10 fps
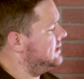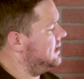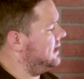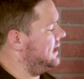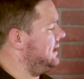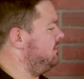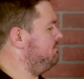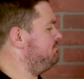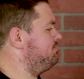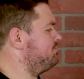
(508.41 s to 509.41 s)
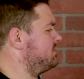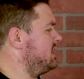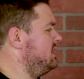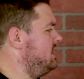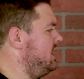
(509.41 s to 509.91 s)

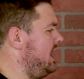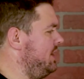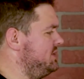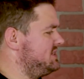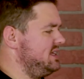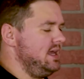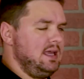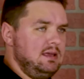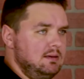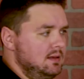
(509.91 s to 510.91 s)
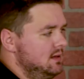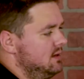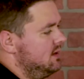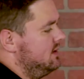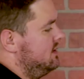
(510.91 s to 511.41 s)
I would say
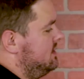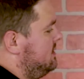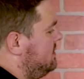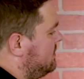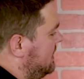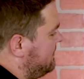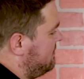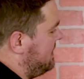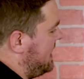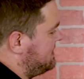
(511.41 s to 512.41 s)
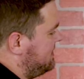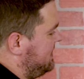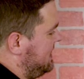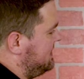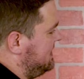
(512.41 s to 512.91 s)
right off the bat, the
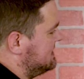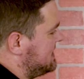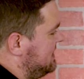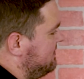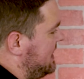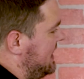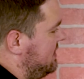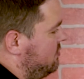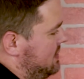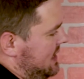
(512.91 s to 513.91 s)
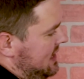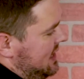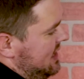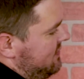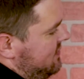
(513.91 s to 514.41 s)
thing I think it's kind of lacking would be any
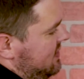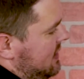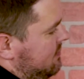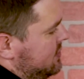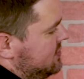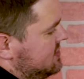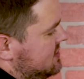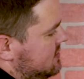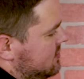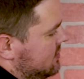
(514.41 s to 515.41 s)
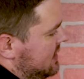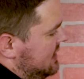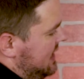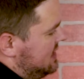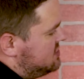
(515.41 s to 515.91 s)
kind of numbers or
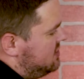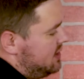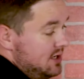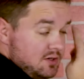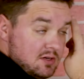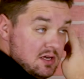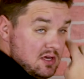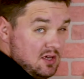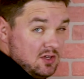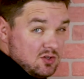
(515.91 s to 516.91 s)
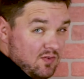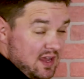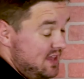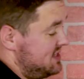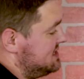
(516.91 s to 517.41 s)
indication on here. So if I
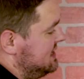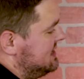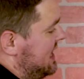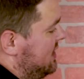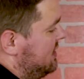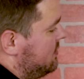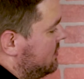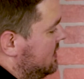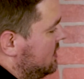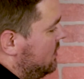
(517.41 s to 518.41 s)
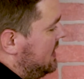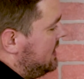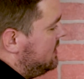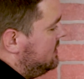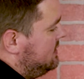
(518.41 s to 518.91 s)
get this thing dialed in really
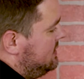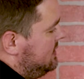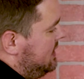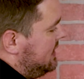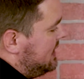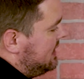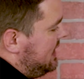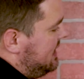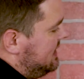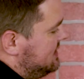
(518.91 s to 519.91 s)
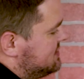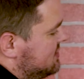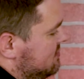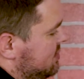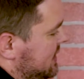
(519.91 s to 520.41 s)
well and I like it at a
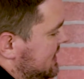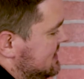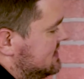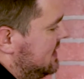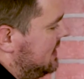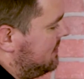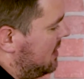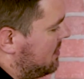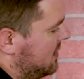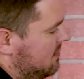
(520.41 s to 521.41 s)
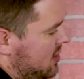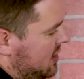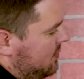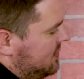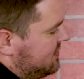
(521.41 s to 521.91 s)
certain place, I'll probably
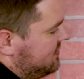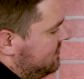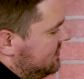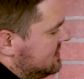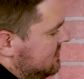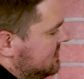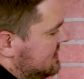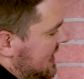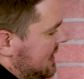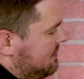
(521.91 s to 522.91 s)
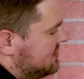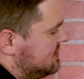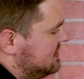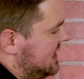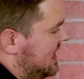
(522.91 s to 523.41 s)
mark it with some tape or
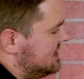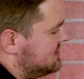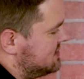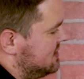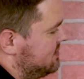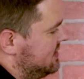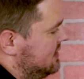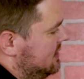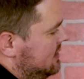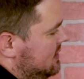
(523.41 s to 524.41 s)
some dots or something,